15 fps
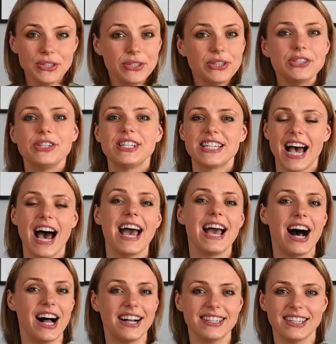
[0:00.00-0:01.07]
Due to its
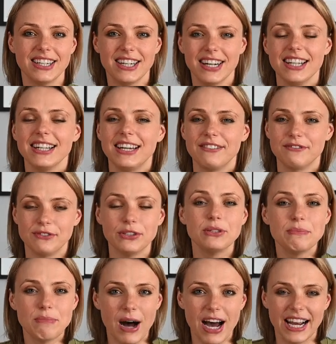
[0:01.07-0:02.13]
high alcohol and
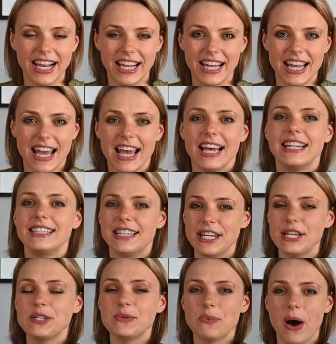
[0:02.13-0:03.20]
full body,
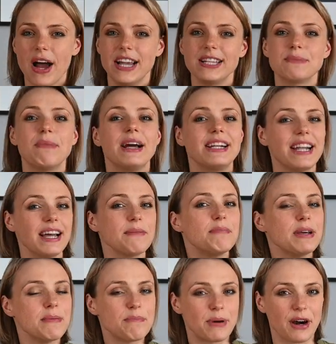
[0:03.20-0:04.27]
these wines might
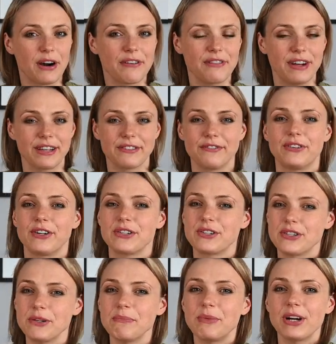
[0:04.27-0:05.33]
not be perfect for
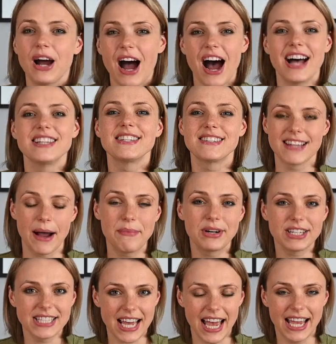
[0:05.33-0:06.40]
super hot
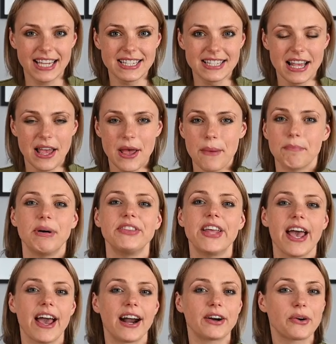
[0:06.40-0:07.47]
summer days, but
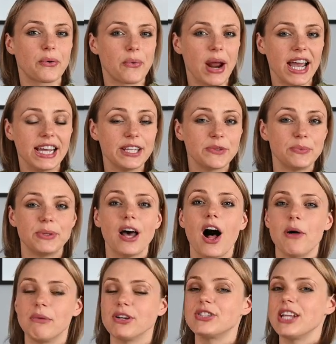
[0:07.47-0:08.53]
they are great with
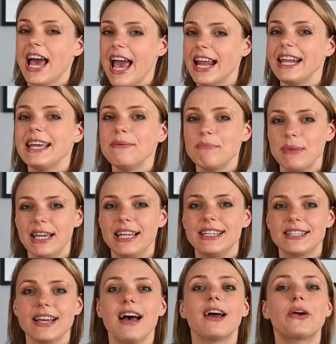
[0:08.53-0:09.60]
almost any
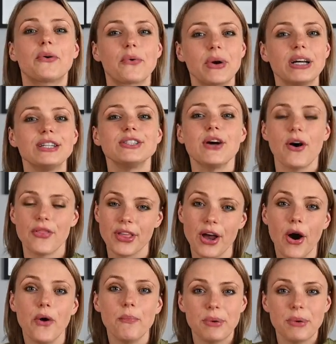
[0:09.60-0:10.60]
meat grilled on the